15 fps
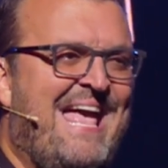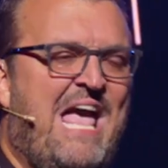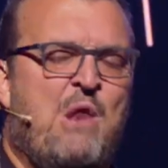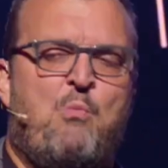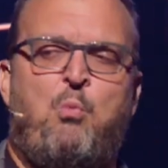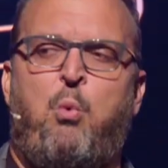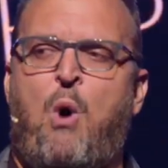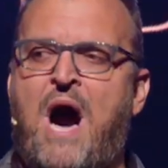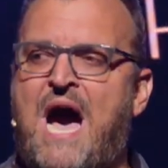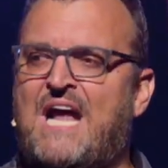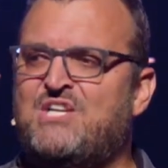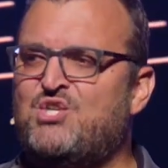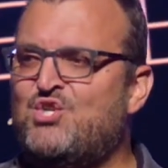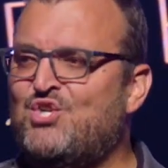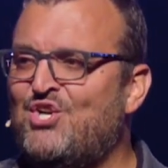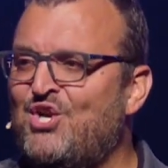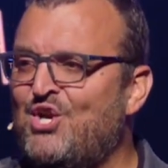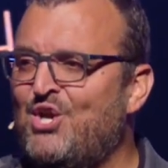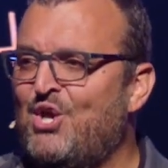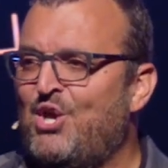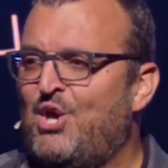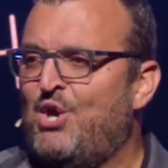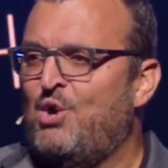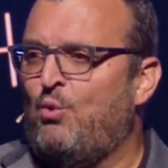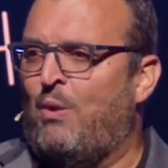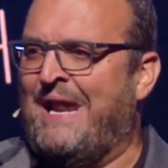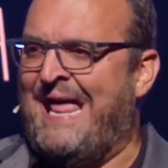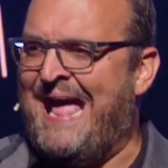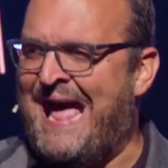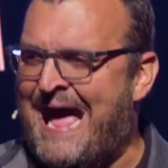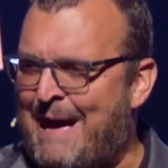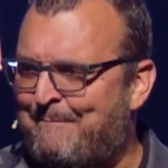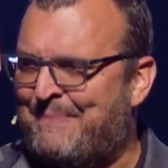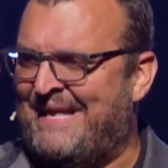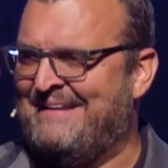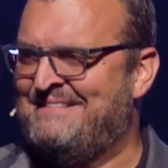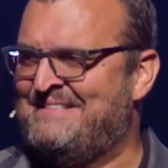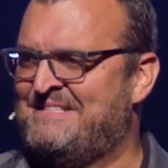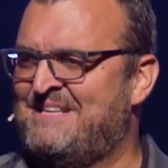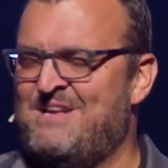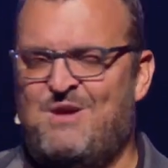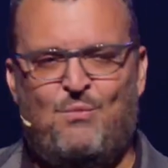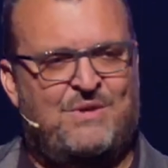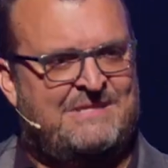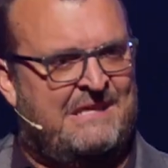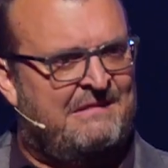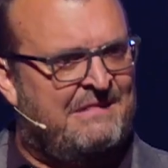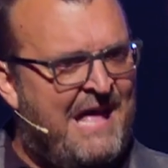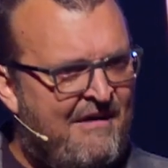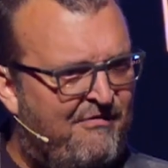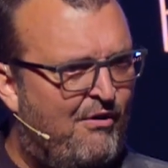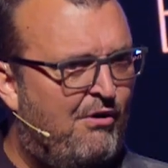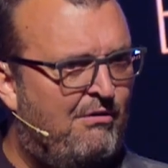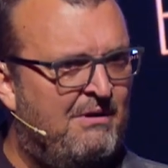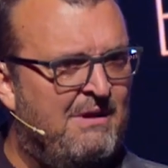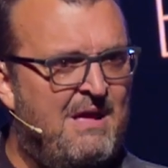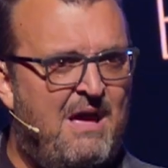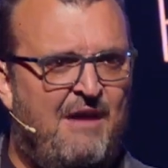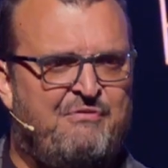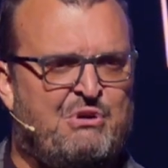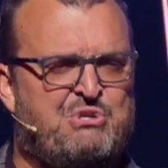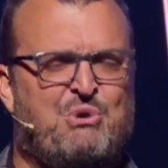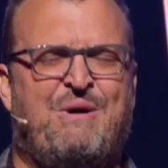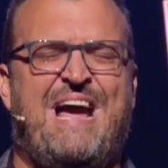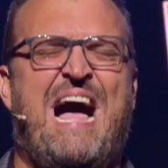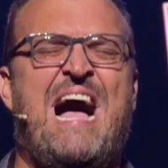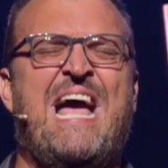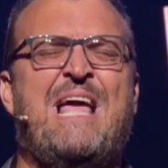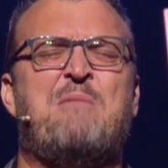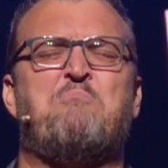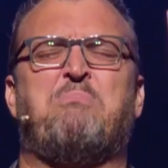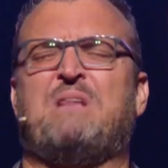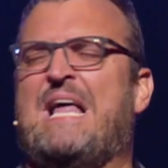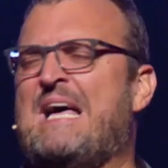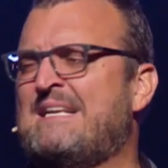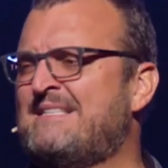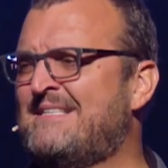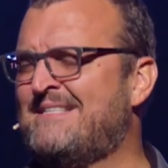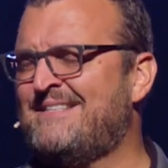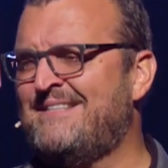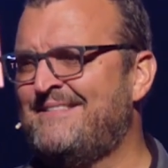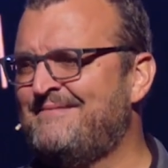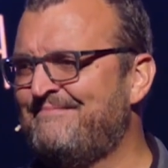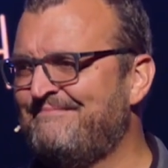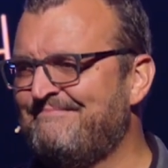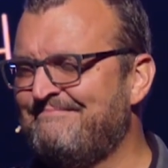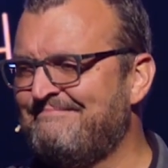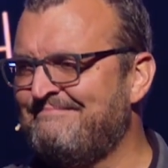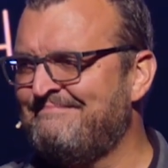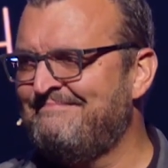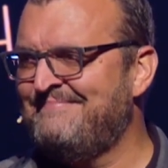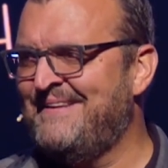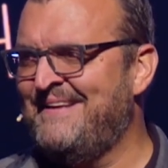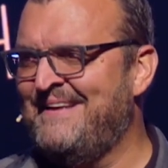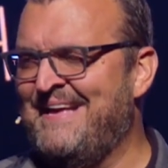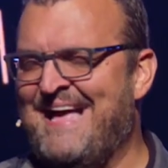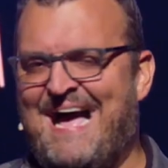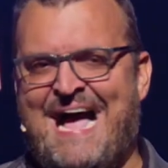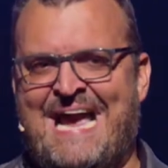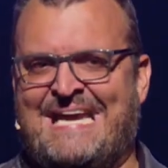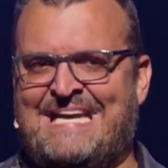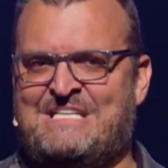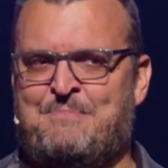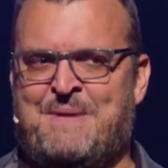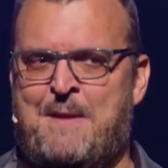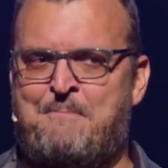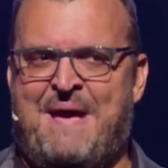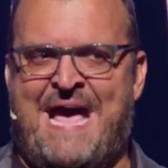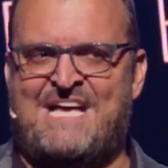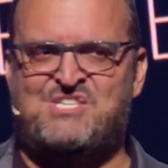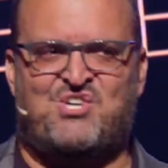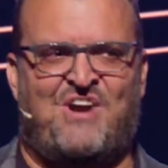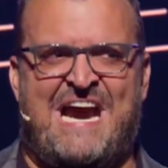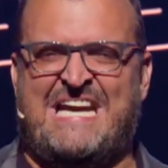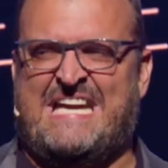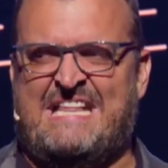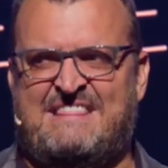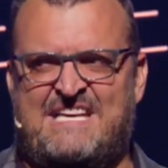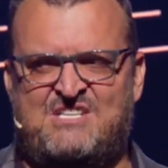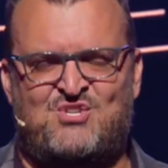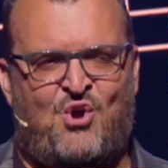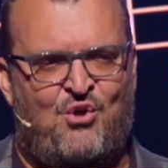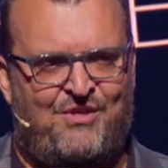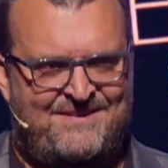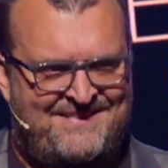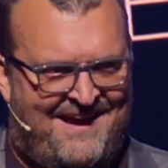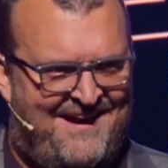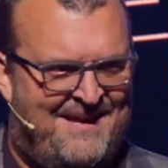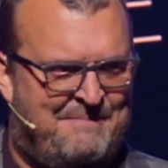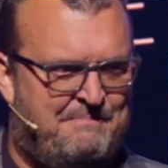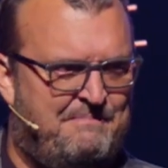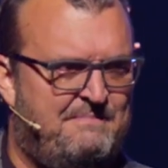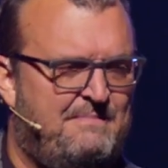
and watch what happens with the level of your joy. I am blessed. I get to be a pastor. I get this all the time.